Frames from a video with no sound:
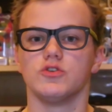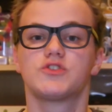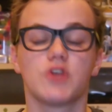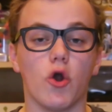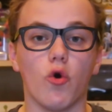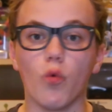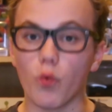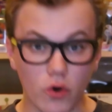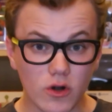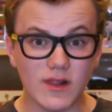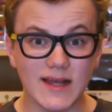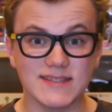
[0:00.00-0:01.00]
So,
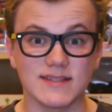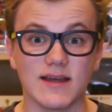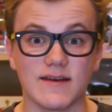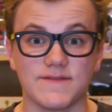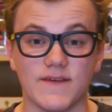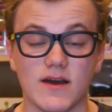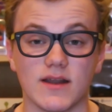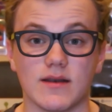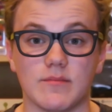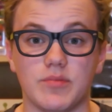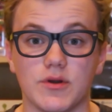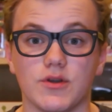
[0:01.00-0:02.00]
World of Light's a lot of
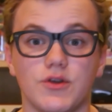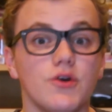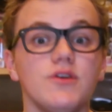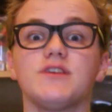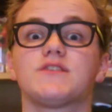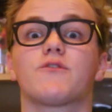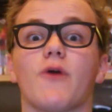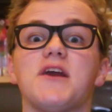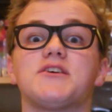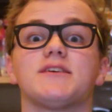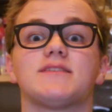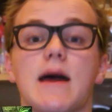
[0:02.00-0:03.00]
fun, but goodness gracious,